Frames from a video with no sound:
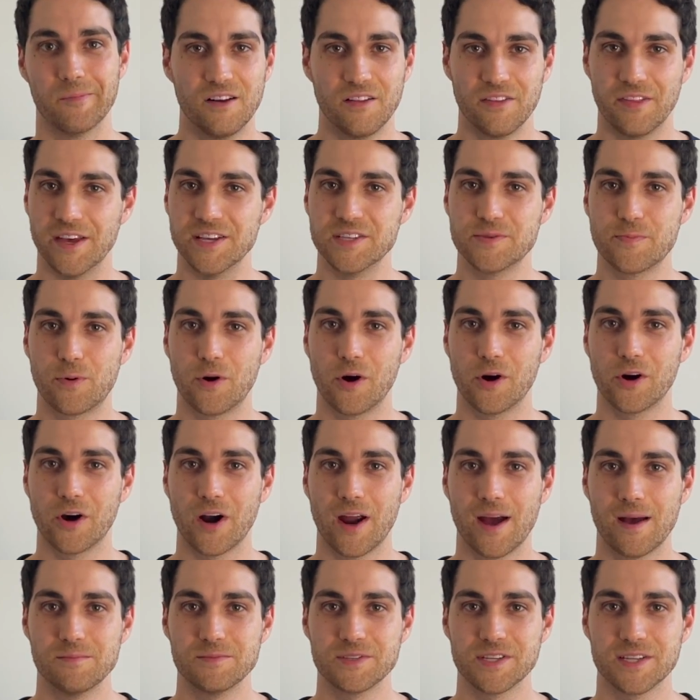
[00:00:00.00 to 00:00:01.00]
These
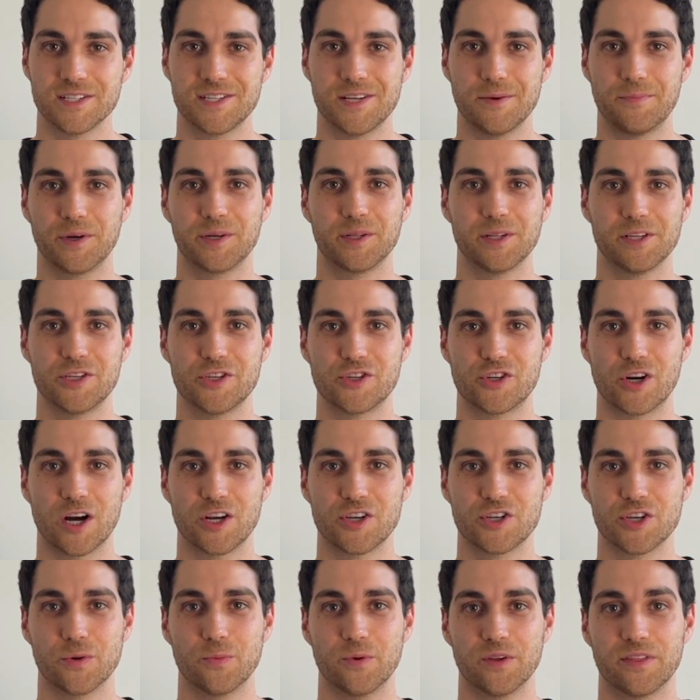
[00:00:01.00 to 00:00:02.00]
programs are typically
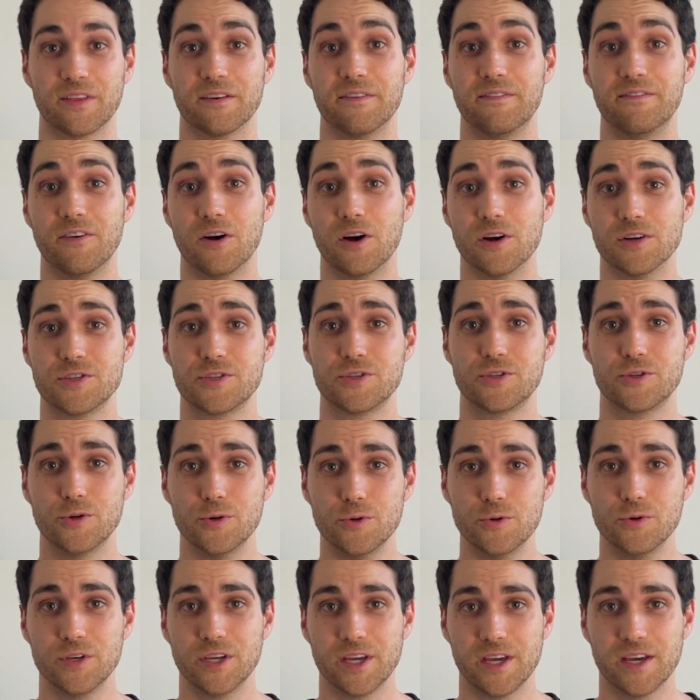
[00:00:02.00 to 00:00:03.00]
structured with the first
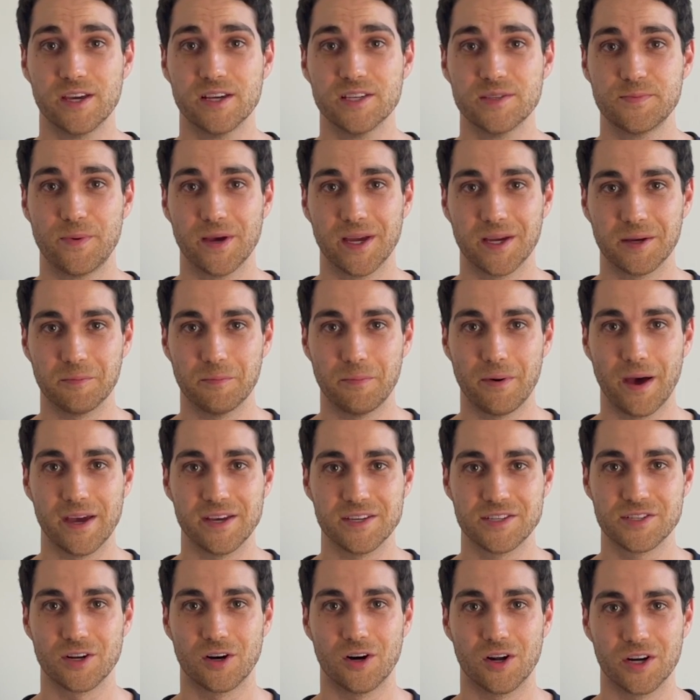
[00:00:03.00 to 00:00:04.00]
2 years being
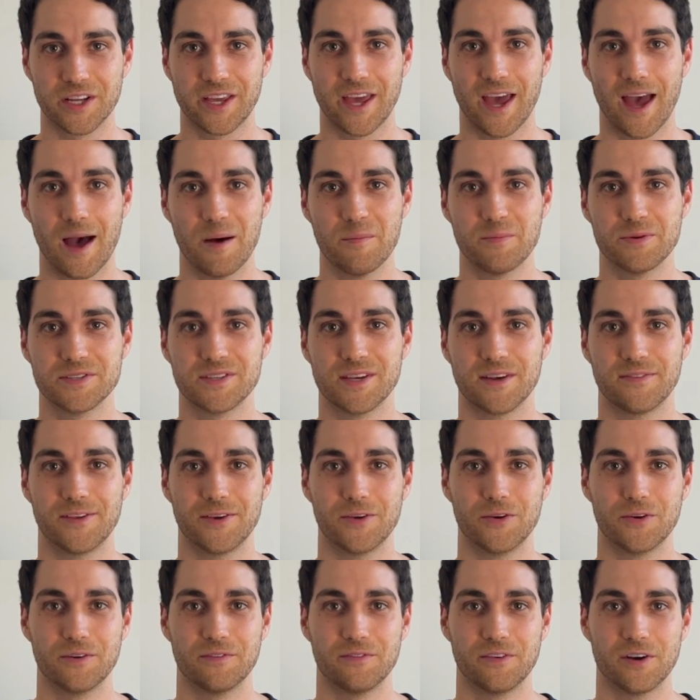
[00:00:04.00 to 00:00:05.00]
based on campus at the
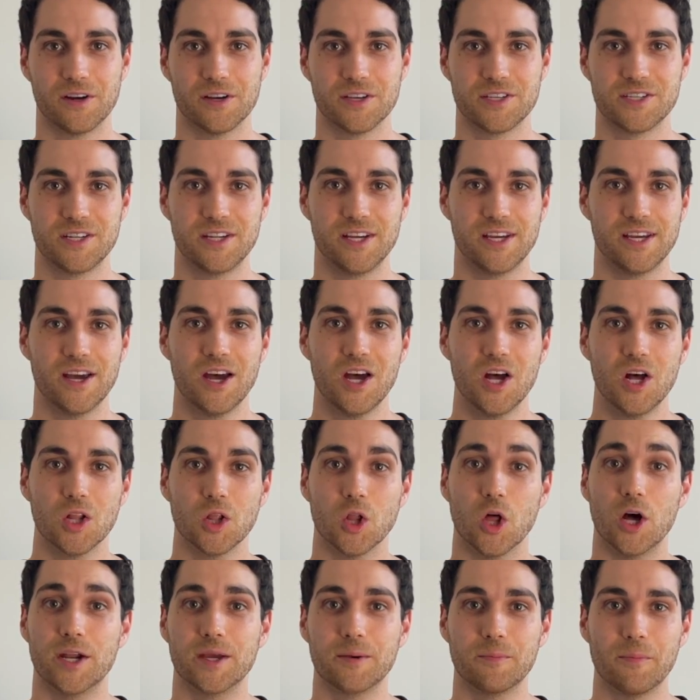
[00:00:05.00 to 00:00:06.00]
university,
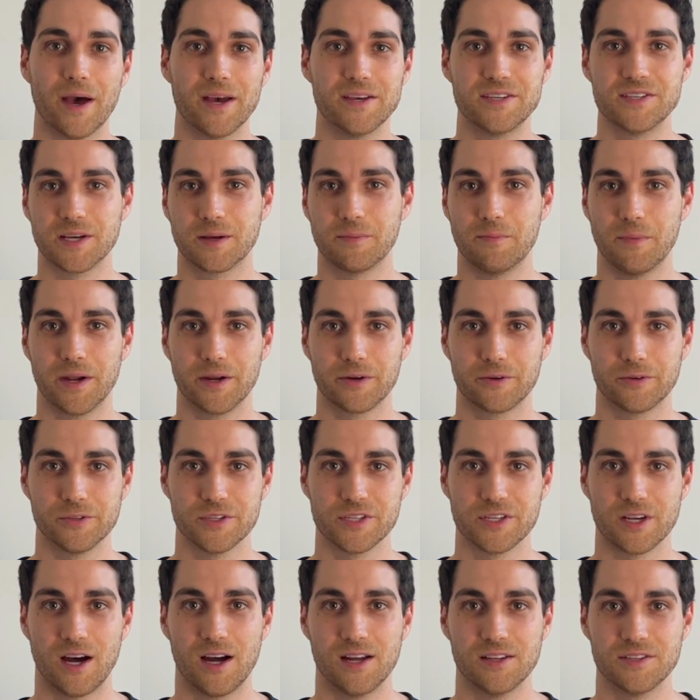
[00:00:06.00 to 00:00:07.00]
learning basic medical
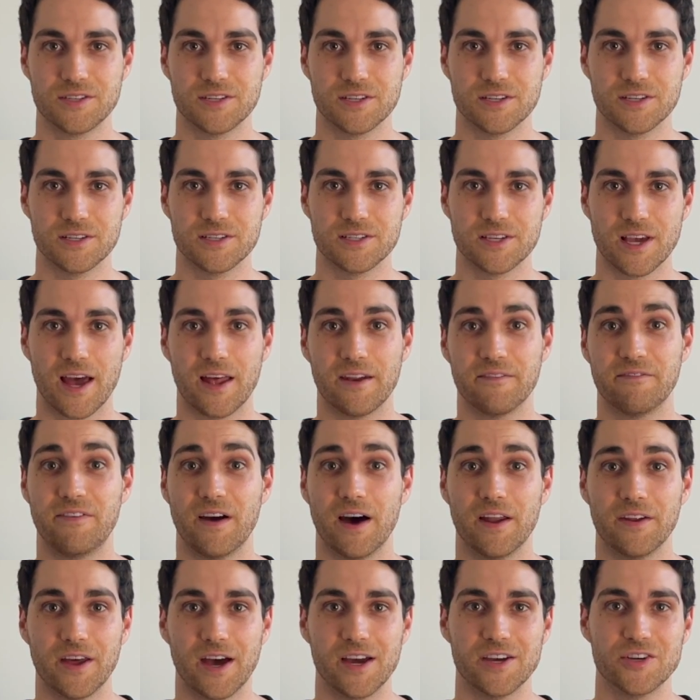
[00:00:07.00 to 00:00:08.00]
sciences and
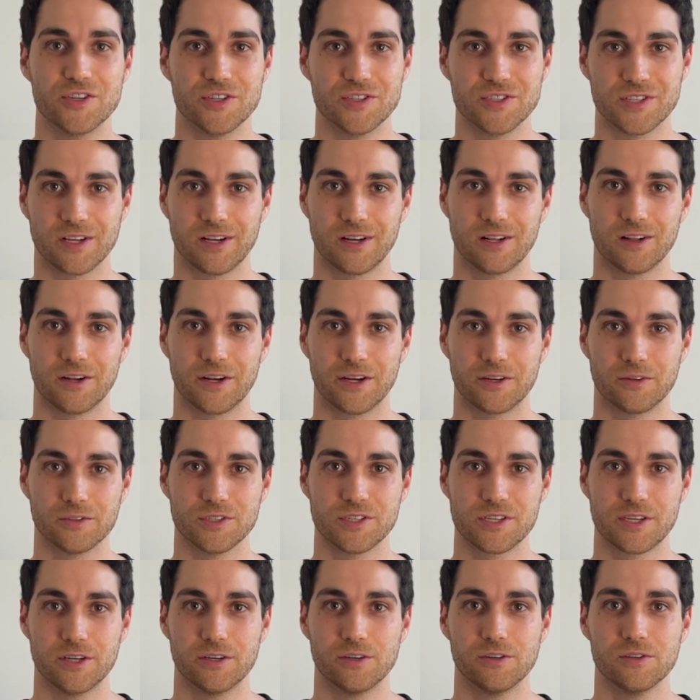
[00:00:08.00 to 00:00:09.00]
foundations and clinical
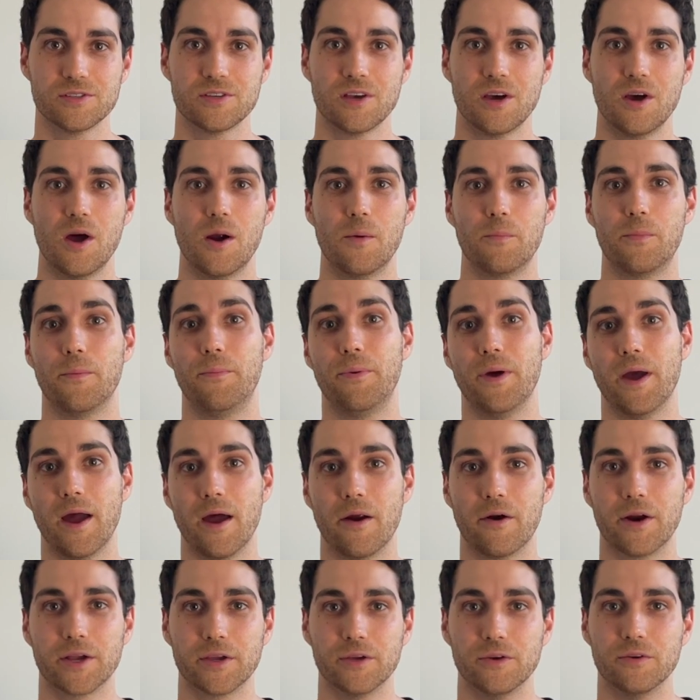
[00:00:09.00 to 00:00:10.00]
skills,
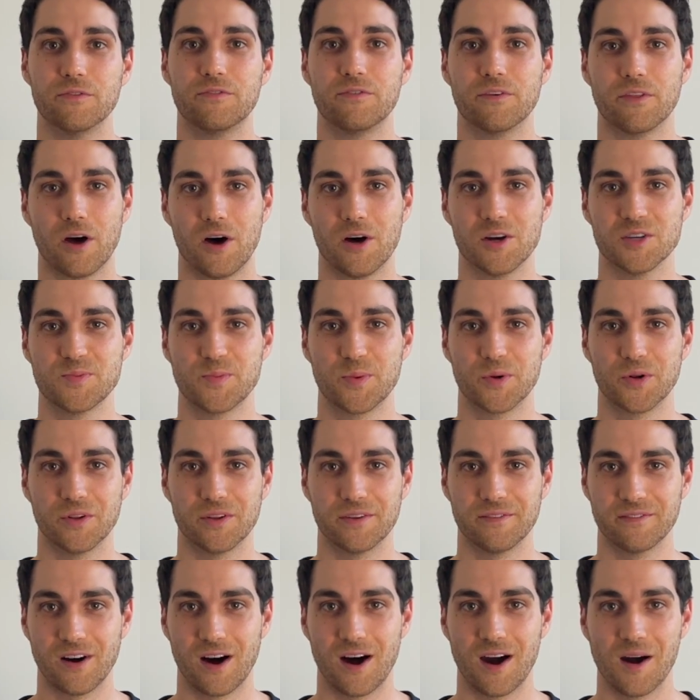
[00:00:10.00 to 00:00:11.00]
preparing you for the hospital
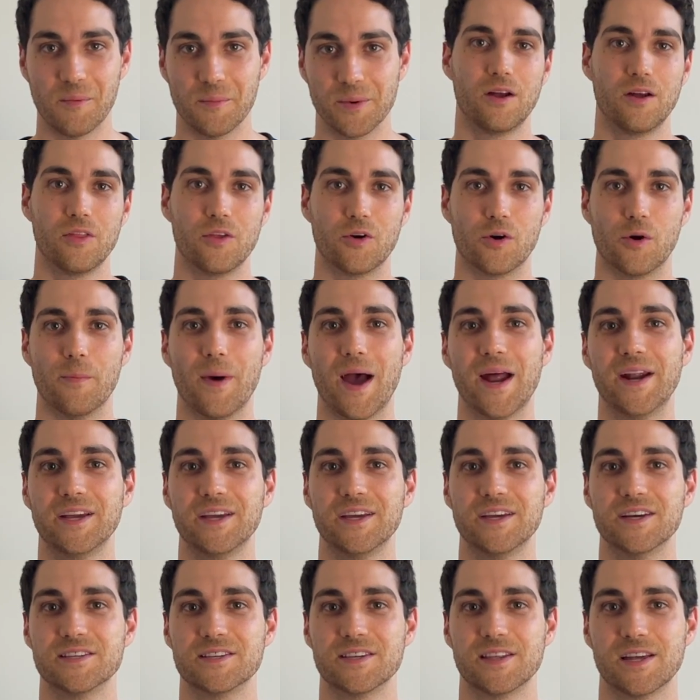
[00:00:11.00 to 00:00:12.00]
environment. The remaining
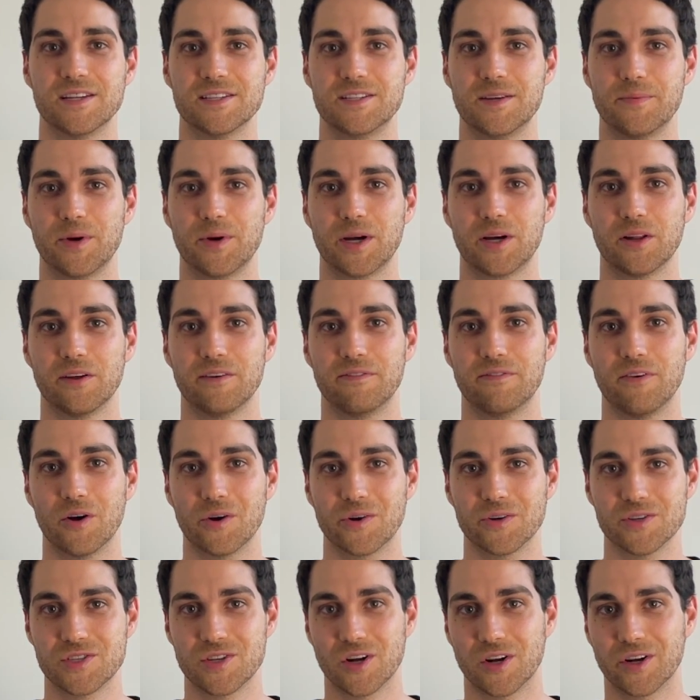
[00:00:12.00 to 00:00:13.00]
years are then typically
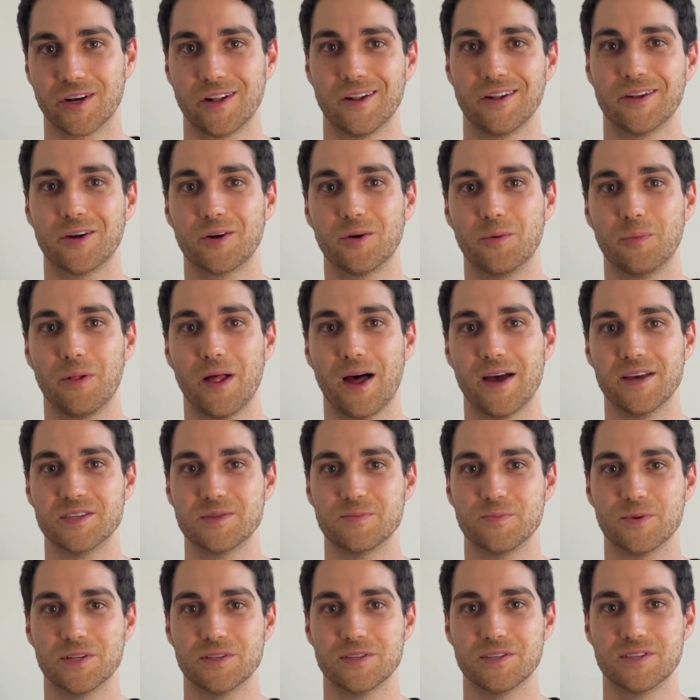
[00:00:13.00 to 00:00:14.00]
focused on clinical
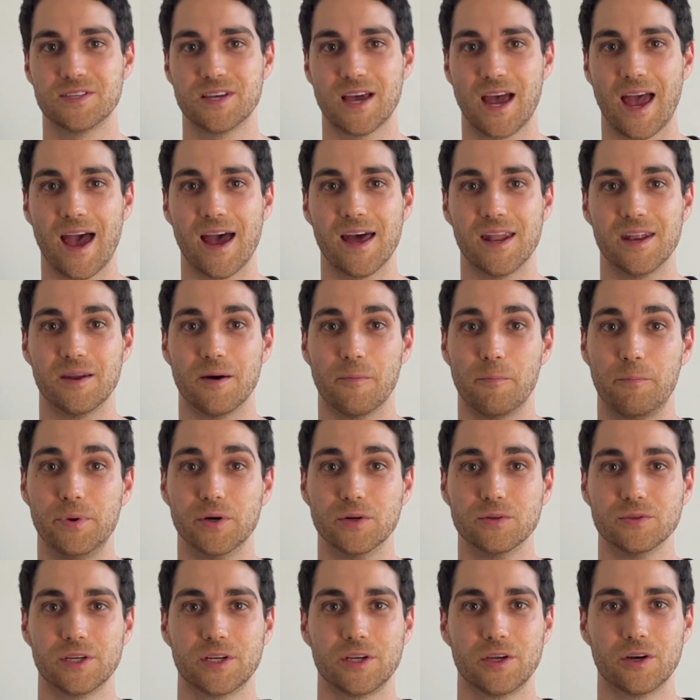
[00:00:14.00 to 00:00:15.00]
placements and
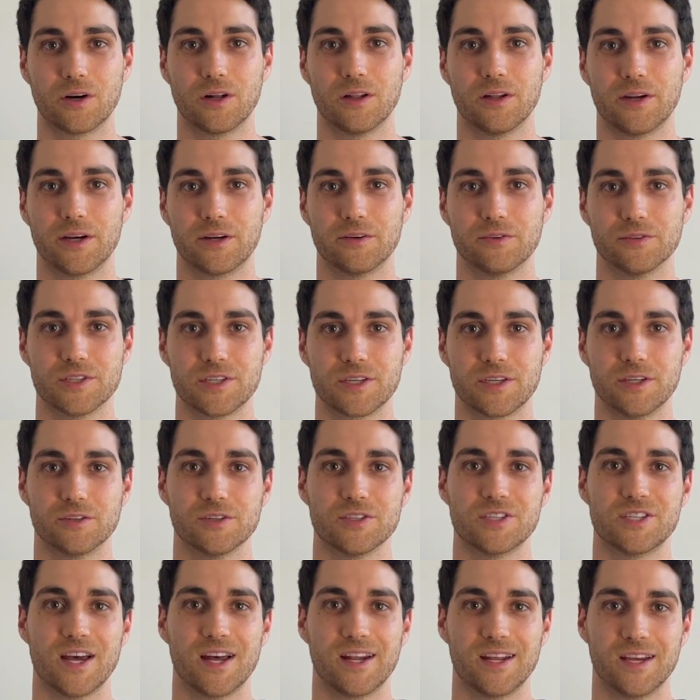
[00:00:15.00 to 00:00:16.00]
building your clinical skill
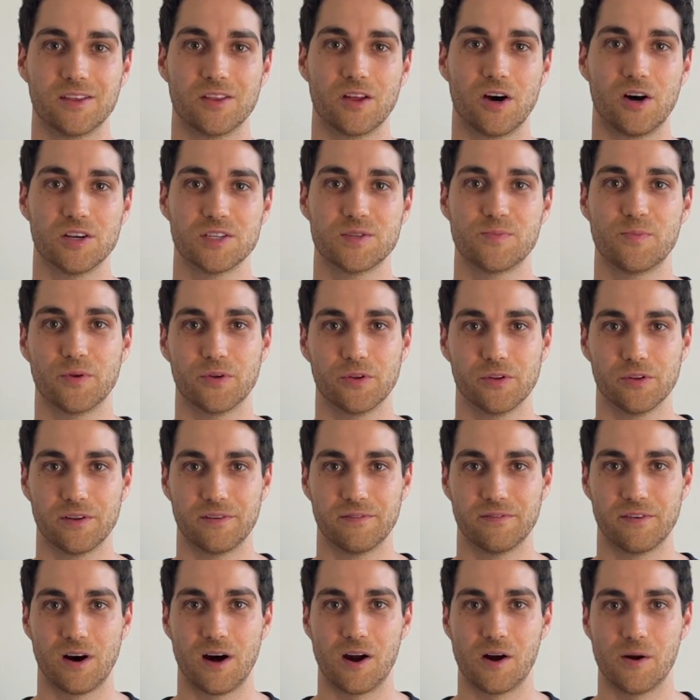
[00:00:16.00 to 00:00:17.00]
set in the hospital
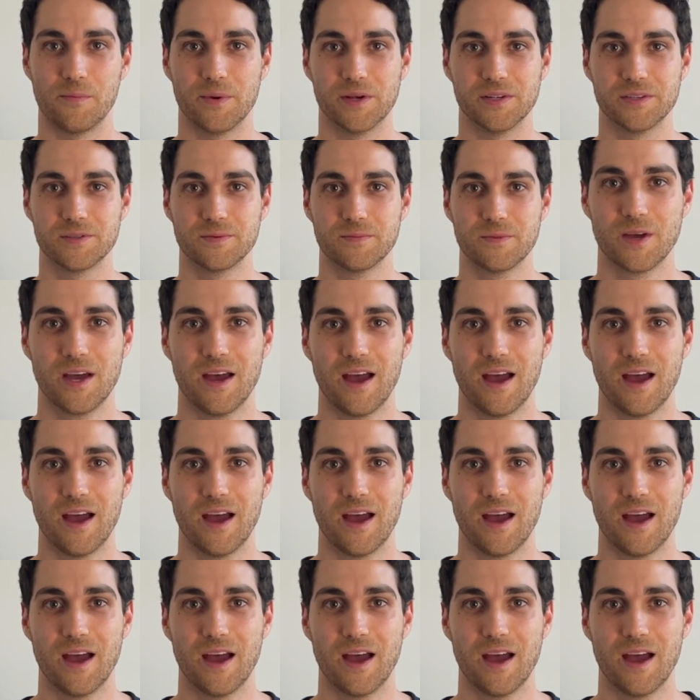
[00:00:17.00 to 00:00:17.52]
environment.